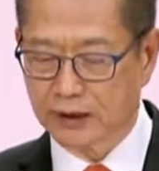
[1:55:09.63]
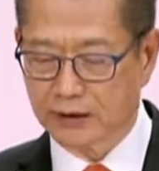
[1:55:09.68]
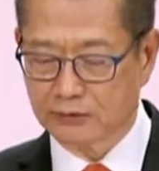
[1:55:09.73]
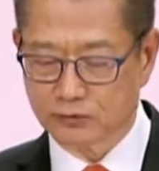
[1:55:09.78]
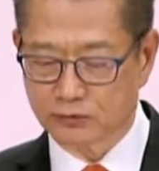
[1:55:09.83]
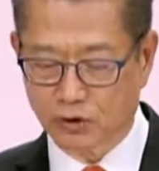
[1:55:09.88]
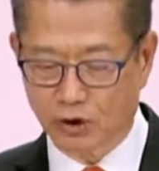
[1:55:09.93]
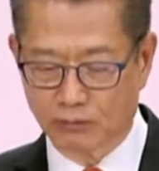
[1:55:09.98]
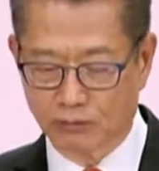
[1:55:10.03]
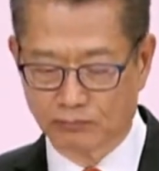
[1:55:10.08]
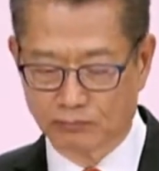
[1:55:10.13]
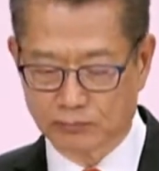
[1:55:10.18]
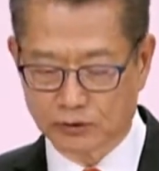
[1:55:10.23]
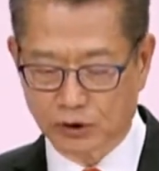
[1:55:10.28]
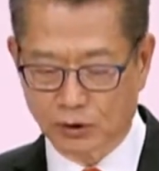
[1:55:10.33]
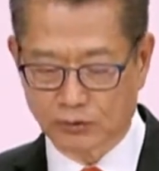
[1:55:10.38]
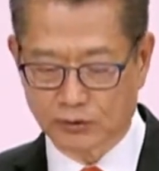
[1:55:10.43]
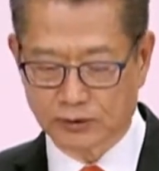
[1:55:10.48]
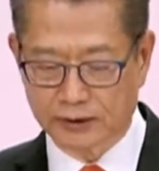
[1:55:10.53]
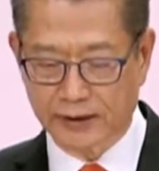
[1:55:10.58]
so as
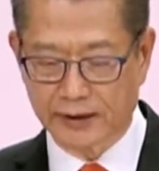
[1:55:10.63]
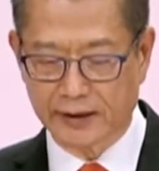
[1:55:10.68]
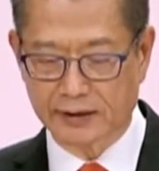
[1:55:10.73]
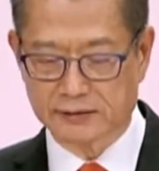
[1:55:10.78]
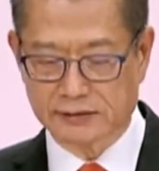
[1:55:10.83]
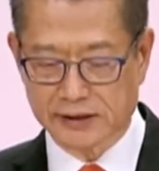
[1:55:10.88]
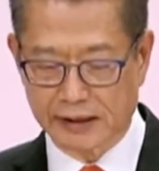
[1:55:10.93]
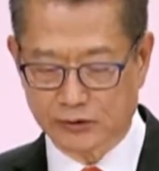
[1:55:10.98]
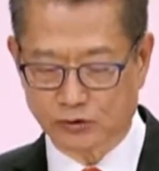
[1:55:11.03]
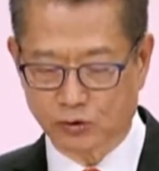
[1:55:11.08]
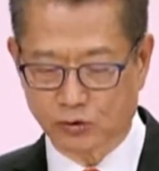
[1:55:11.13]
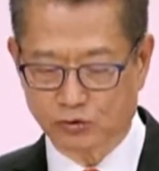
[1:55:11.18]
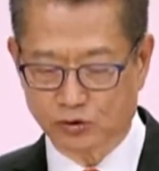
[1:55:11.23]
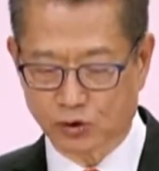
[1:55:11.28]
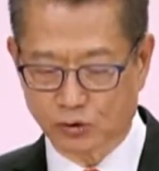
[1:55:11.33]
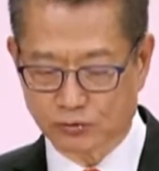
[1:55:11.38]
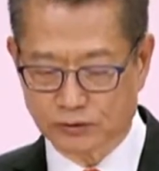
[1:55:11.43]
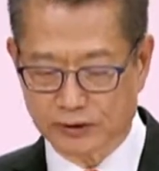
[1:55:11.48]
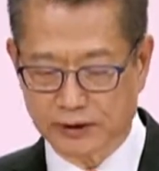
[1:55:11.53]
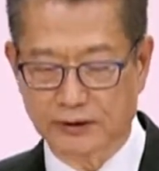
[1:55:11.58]
to support the
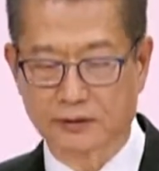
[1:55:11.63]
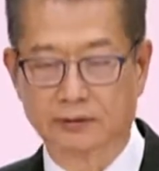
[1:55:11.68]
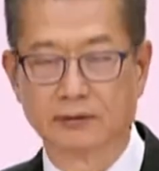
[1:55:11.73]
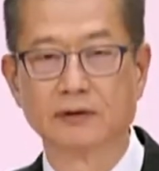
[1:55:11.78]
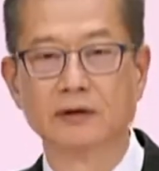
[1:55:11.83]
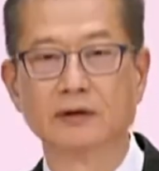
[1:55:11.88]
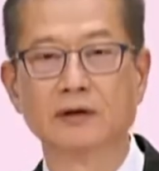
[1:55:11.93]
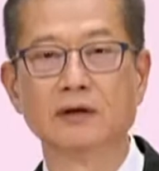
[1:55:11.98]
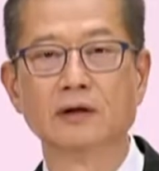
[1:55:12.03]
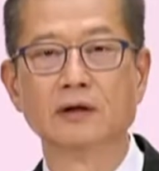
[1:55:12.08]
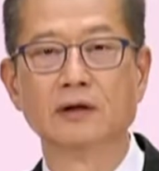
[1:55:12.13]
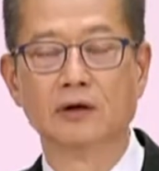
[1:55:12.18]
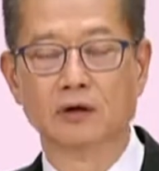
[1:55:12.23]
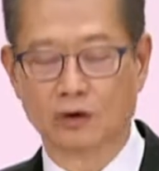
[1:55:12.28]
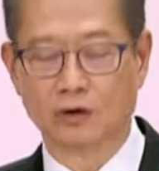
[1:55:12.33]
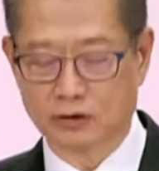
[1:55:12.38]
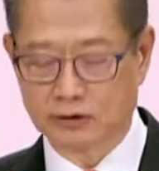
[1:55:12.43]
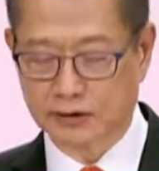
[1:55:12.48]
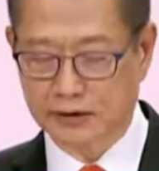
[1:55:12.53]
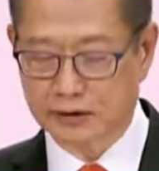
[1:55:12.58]
provision of charging
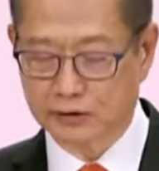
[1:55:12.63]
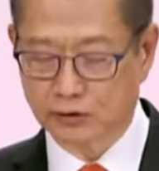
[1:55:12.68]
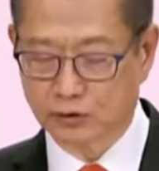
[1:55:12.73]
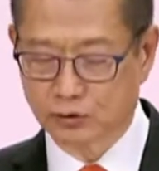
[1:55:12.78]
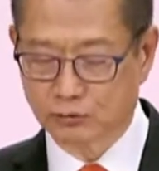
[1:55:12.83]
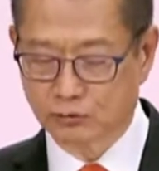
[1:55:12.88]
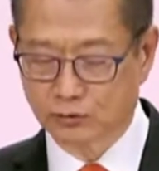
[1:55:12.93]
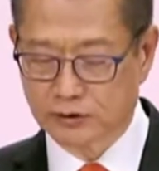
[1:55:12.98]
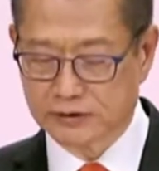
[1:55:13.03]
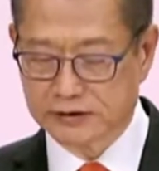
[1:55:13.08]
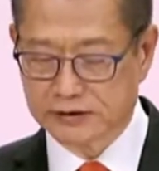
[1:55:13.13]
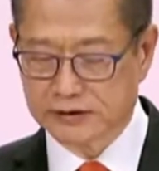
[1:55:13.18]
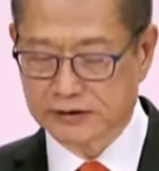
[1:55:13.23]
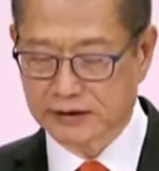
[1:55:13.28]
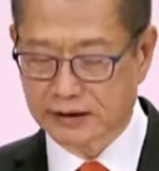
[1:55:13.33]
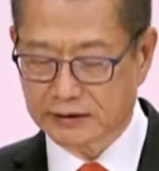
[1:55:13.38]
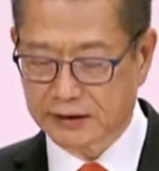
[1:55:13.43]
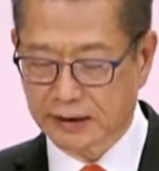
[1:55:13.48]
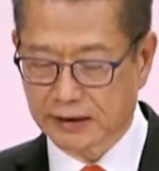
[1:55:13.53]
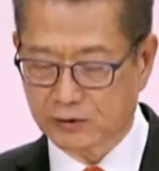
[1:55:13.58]
services for more diverse
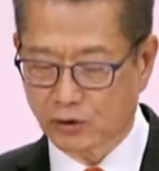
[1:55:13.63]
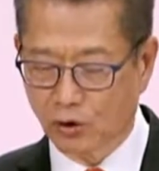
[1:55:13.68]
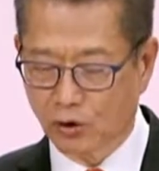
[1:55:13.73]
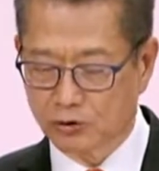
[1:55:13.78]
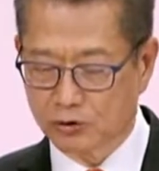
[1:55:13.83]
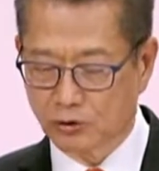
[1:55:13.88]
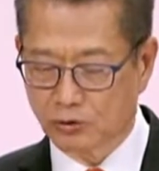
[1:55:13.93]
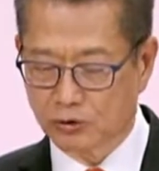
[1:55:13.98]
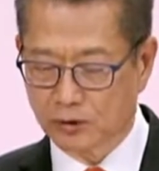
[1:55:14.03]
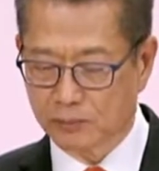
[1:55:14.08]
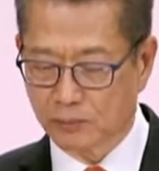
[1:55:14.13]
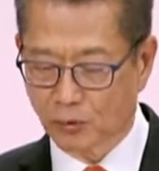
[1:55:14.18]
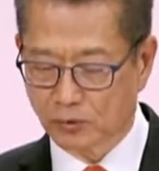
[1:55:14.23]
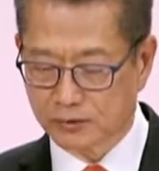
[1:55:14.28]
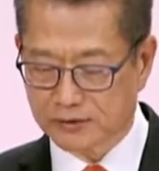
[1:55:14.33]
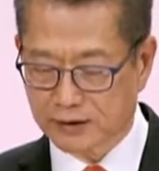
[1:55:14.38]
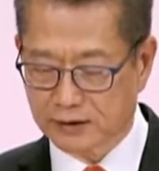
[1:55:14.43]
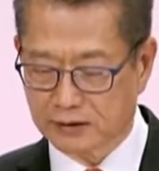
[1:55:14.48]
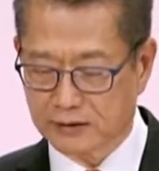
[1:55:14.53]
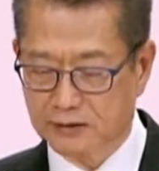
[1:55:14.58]
types of vehicles.
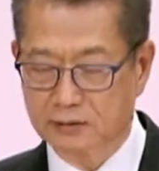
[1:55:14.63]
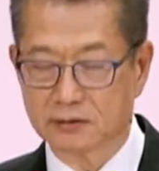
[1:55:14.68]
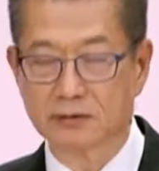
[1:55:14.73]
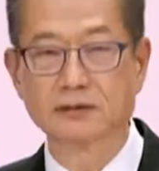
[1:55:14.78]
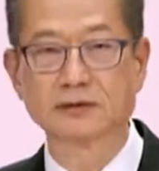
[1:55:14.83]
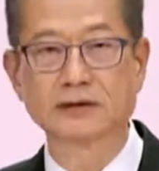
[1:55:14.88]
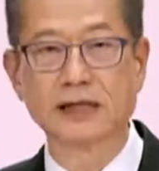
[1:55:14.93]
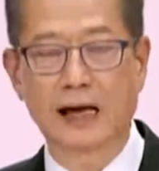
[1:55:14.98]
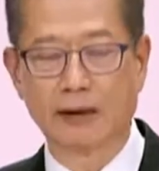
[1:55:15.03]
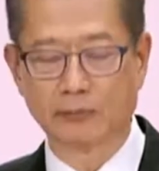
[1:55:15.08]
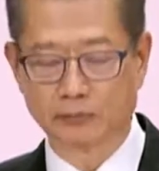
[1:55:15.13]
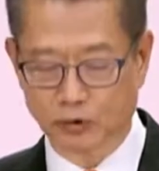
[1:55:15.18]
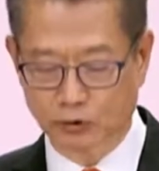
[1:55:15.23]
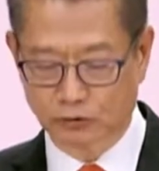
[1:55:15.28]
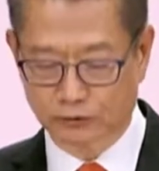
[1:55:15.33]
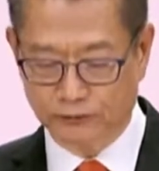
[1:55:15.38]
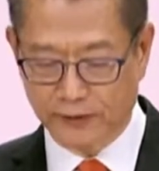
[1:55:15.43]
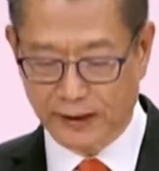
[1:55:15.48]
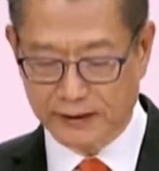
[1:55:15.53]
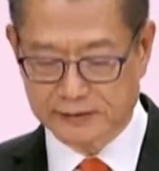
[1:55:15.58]
We will
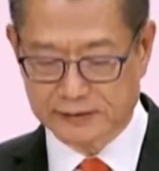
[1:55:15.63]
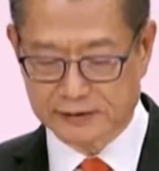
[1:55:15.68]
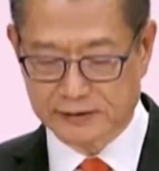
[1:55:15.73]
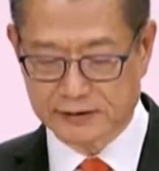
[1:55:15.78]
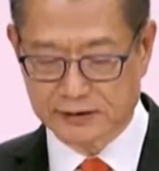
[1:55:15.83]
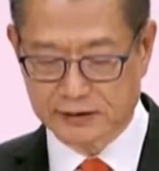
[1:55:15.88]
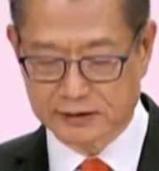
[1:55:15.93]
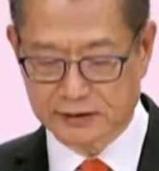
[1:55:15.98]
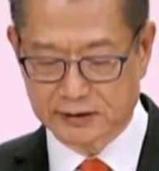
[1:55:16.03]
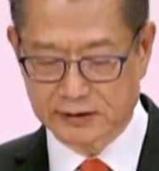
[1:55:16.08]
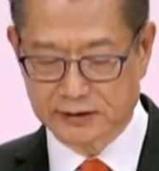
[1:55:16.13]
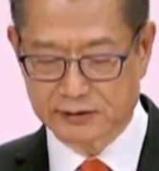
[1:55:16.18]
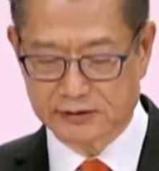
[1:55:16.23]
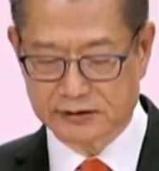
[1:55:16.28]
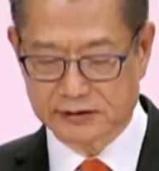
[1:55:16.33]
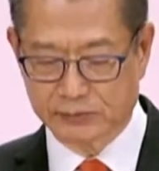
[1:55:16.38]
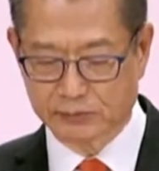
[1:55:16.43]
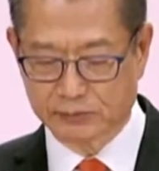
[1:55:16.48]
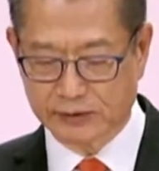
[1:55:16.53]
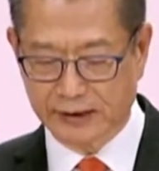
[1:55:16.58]
also explore the
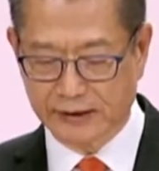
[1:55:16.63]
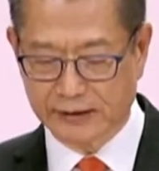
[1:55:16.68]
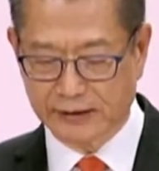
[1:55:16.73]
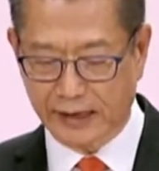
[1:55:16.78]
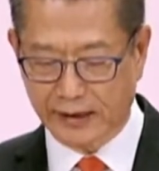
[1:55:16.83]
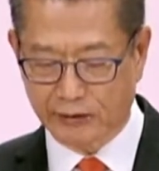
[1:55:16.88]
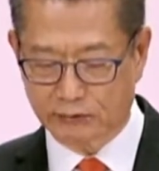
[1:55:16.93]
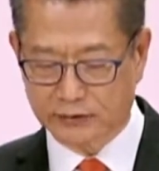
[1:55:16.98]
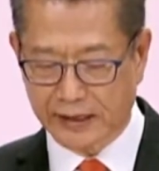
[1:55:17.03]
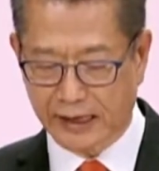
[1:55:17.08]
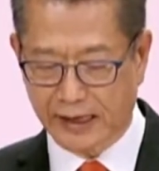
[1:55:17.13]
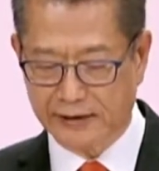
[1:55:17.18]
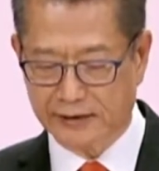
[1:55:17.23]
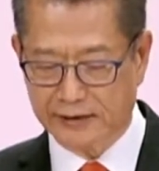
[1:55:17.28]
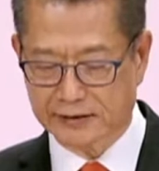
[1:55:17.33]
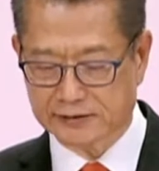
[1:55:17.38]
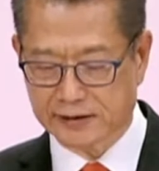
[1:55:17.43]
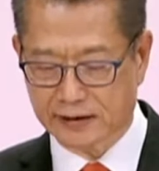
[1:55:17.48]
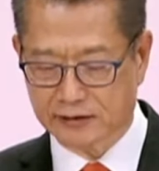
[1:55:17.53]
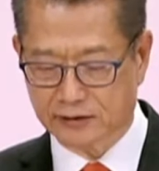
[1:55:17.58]
feasibility of
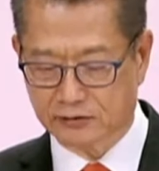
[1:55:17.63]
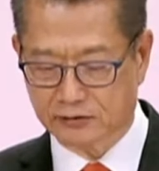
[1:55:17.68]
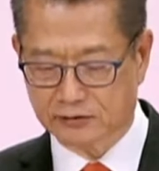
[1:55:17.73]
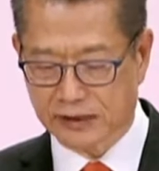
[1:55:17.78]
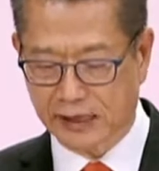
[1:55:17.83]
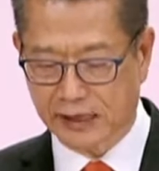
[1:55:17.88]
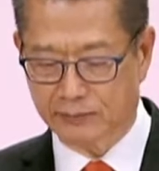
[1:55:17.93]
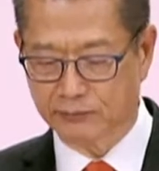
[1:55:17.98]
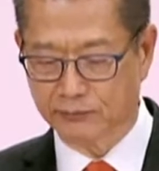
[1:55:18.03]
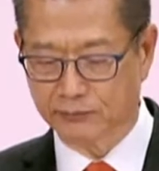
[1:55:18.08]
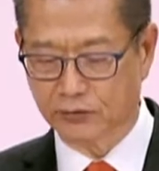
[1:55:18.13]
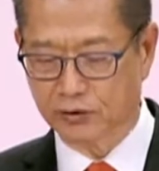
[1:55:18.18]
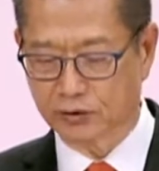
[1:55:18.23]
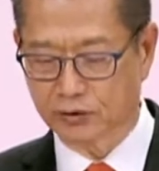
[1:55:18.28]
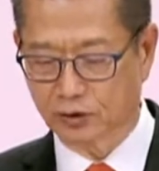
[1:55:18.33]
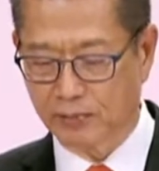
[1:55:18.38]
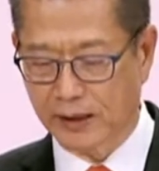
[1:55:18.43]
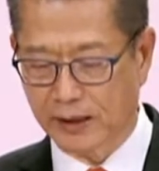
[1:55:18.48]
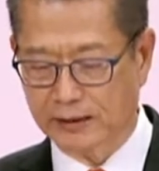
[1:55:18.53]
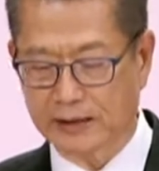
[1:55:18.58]
developing some larger
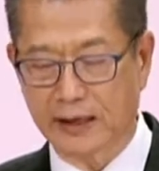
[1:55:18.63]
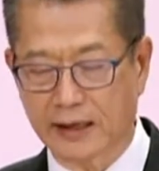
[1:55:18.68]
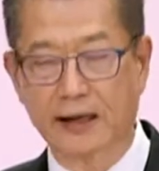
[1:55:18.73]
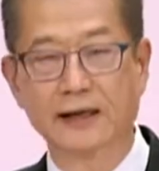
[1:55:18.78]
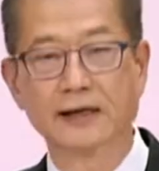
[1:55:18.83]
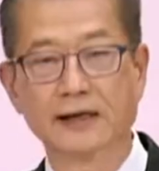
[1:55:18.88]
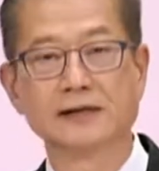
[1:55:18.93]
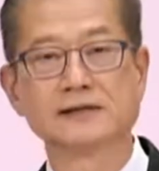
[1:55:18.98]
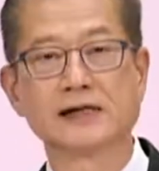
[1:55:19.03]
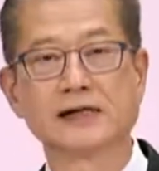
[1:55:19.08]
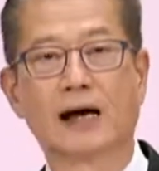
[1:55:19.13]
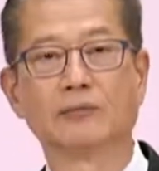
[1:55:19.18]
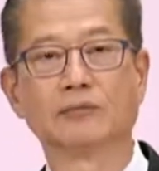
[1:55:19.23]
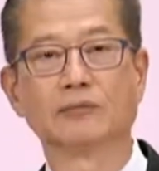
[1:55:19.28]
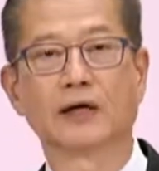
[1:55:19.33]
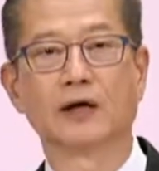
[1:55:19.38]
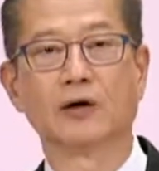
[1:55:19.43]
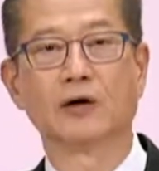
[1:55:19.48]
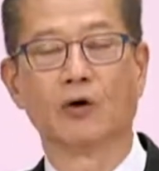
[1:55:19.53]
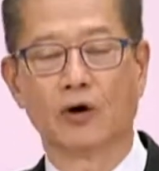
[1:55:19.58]
filling station
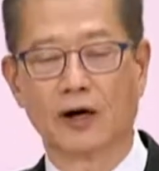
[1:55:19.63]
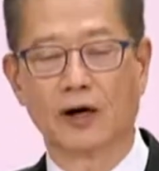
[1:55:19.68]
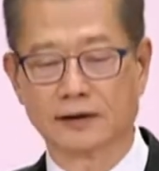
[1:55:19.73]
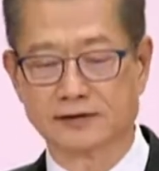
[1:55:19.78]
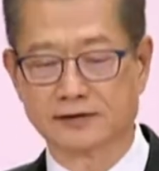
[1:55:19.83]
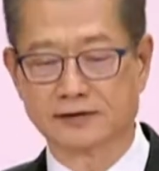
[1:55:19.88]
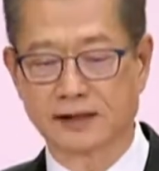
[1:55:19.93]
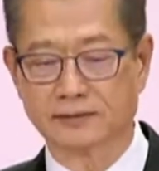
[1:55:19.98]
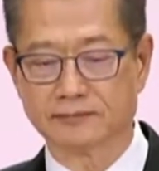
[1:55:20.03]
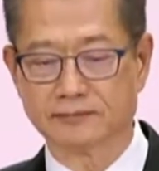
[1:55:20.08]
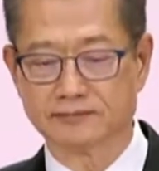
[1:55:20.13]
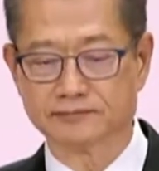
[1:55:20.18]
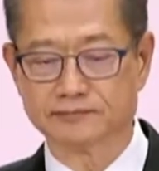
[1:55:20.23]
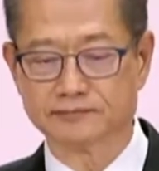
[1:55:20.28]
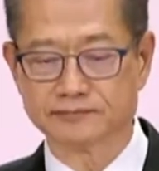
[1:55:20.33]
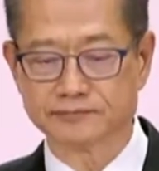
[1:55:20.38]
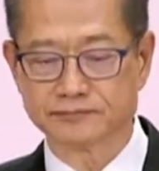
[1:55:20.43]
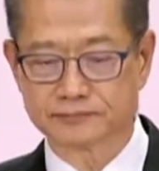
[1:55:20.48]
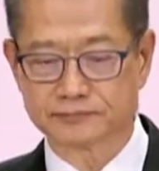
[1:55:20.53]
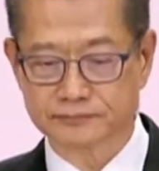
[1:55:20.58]
sites under the
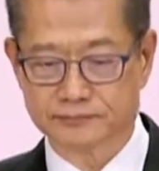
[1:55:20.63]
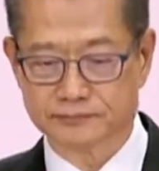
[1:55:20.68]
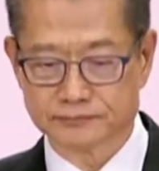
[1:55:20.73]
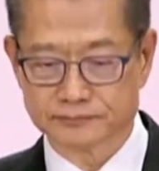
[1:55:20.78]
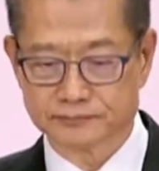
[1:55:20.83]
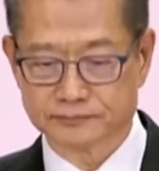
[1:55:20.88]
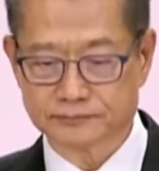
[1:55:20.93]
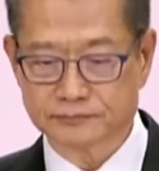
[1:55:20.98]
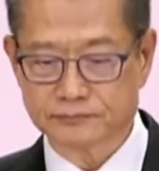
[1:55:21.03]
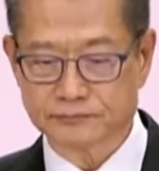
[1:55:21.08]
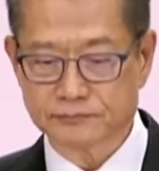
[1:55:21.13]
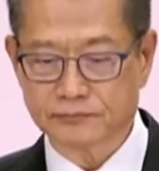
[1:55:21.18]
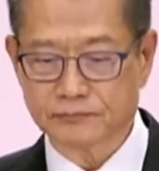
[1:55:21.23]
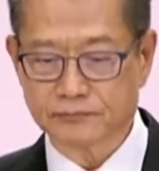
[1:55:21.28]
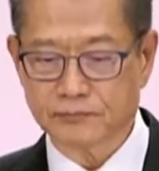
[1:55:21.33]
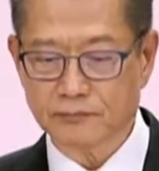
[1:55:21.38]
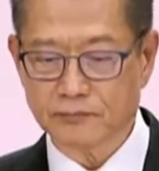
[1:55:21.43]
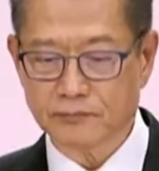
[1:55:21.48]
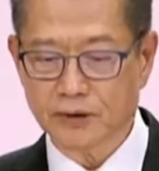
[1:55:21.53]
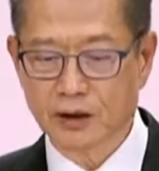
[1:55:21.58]
single-site multiple-use
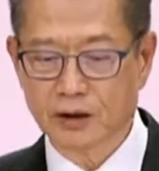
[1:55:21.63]
model.